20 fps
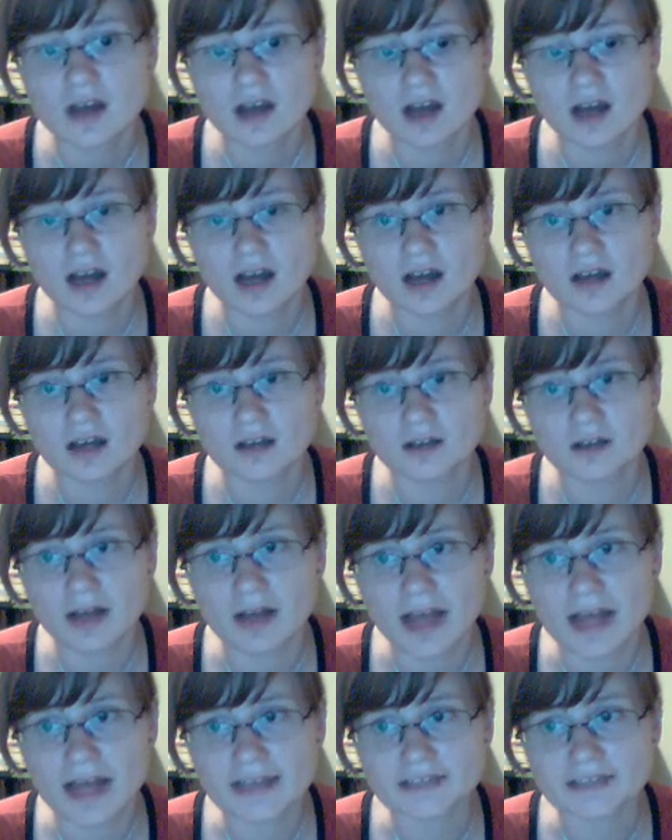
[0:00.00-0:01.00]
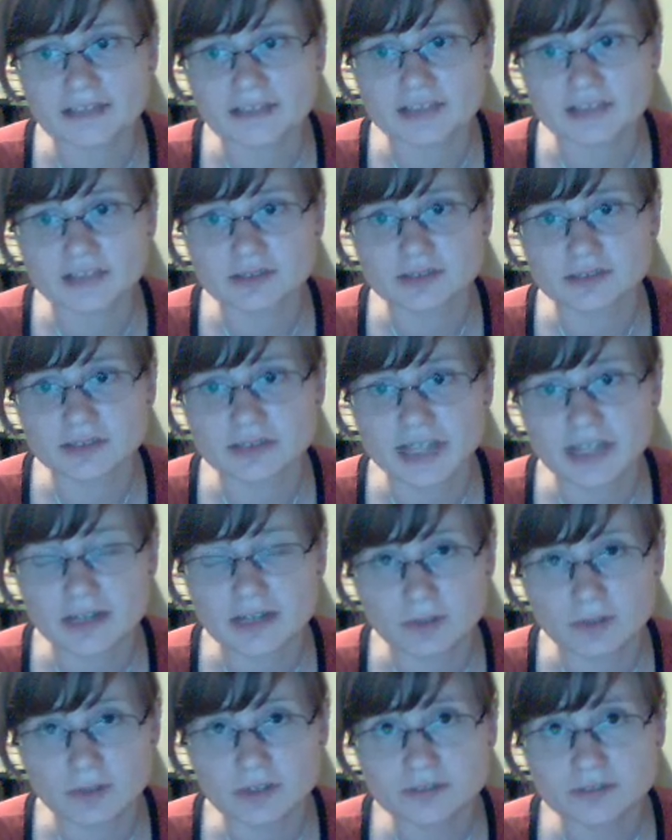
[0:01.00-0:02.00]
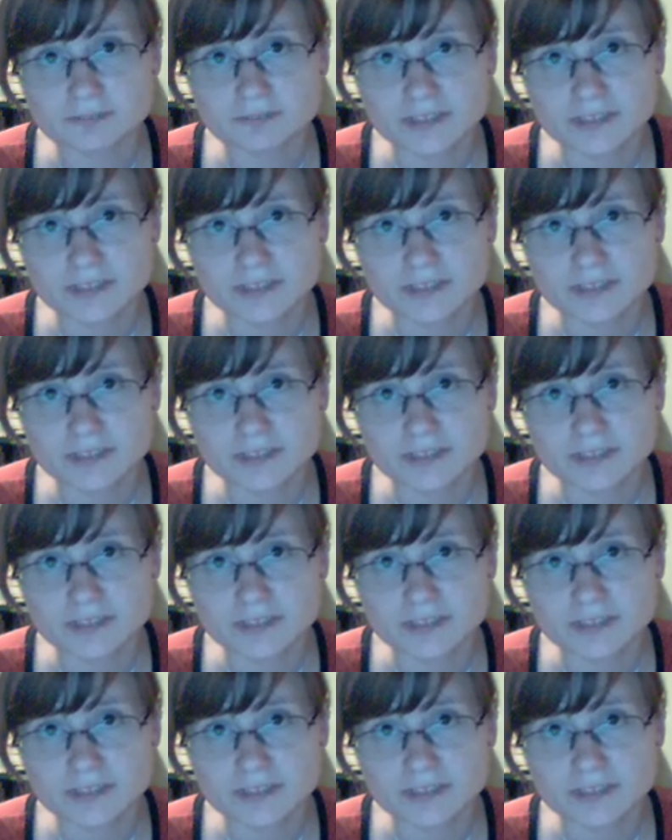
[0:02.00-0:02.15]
And later on,